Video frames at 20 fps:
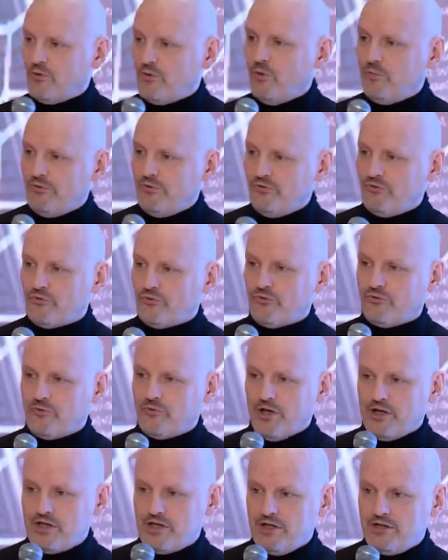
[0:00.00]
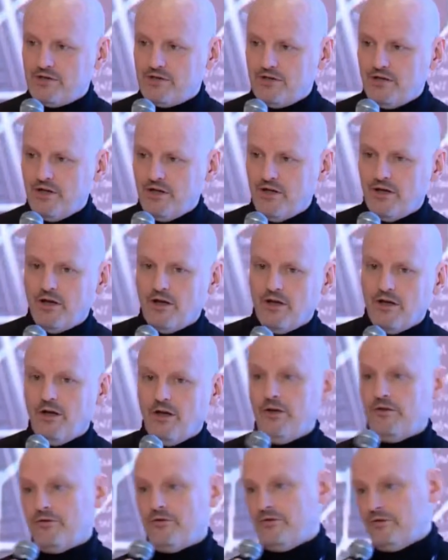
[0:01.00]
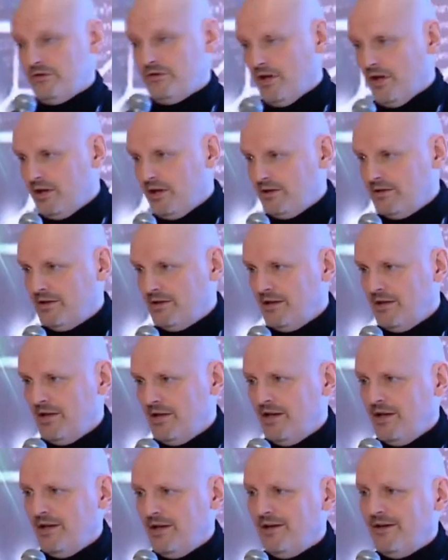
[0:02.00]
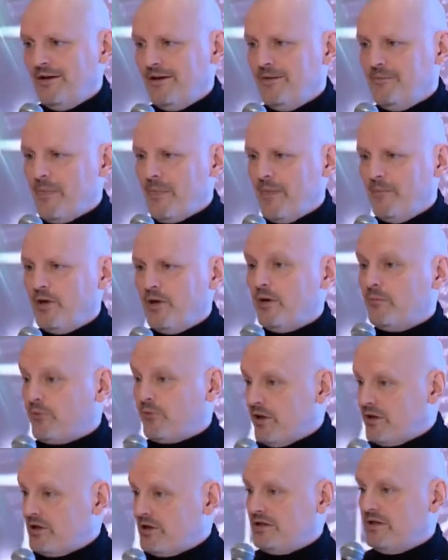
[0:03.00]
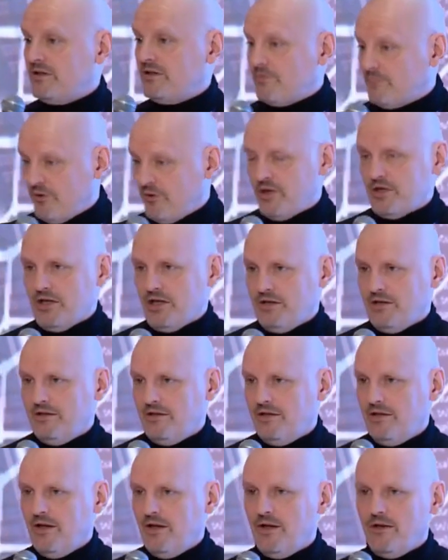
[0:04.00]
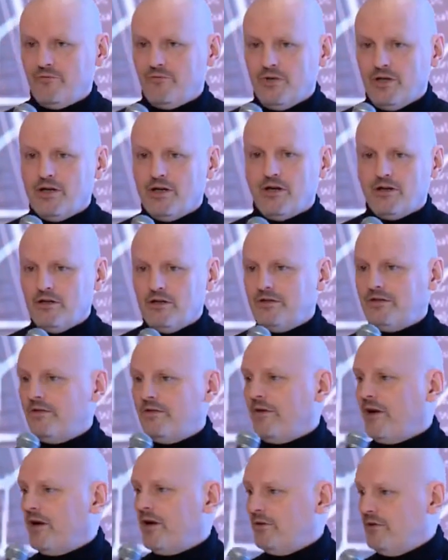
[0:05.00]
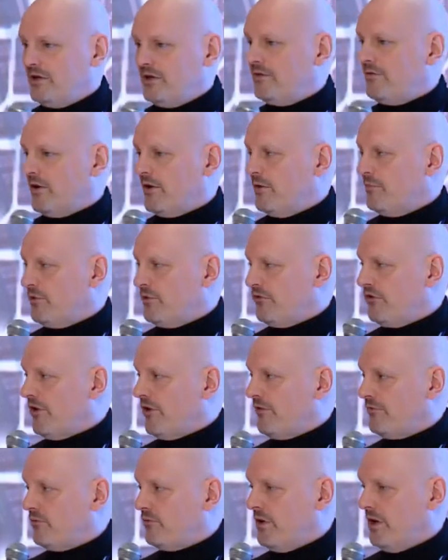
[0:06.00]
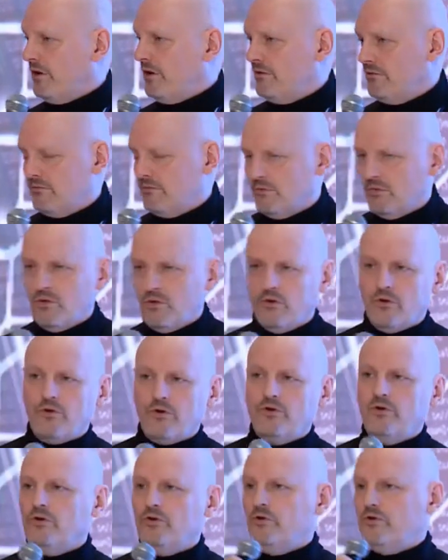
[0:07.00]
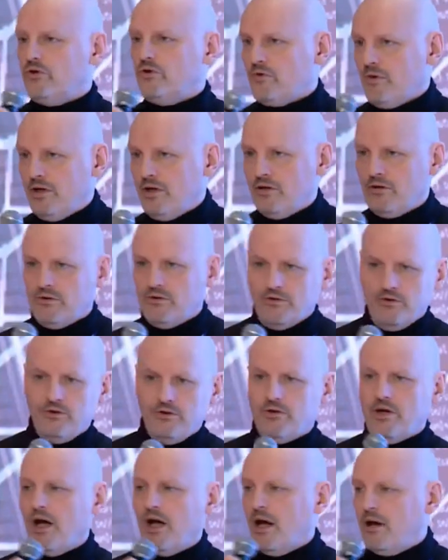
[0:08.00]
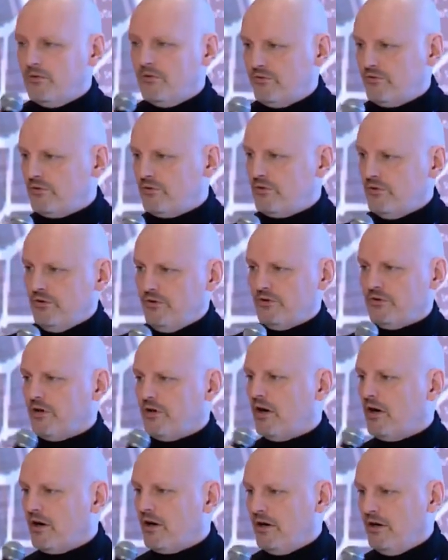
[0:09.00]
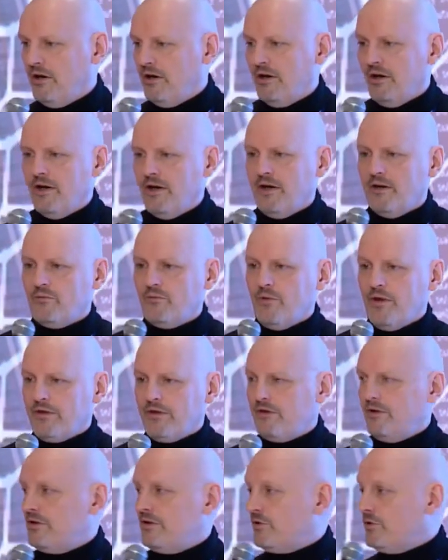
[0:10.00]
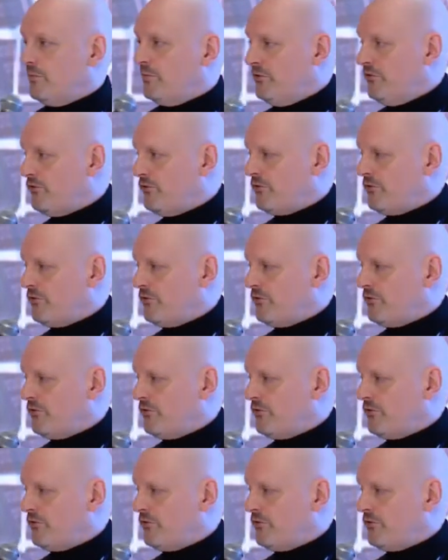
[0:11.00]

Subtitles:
for open source projects, others not. But a project is a project. Regardless of how you develop your software, or your drink, or your house, or your car, whether it's open